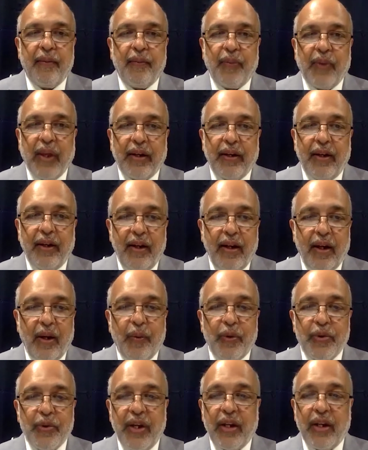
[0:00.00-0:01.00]
that India
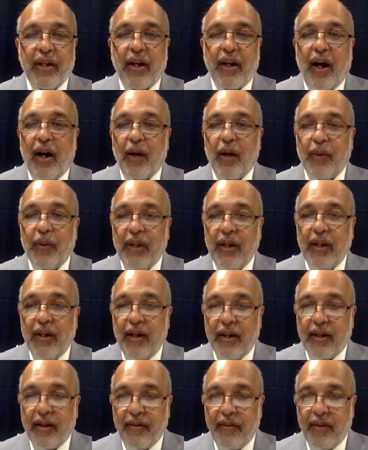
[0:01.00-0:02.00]
was hit hard with the
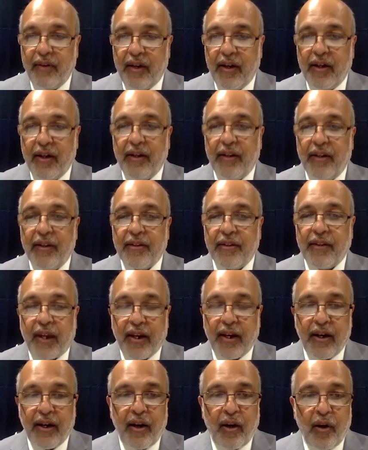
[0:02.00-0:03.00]
Delta variant in the
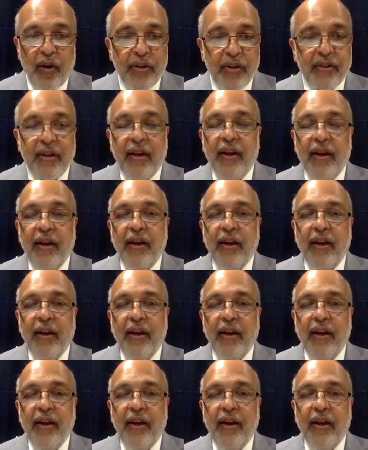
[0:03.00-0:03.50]
second launch.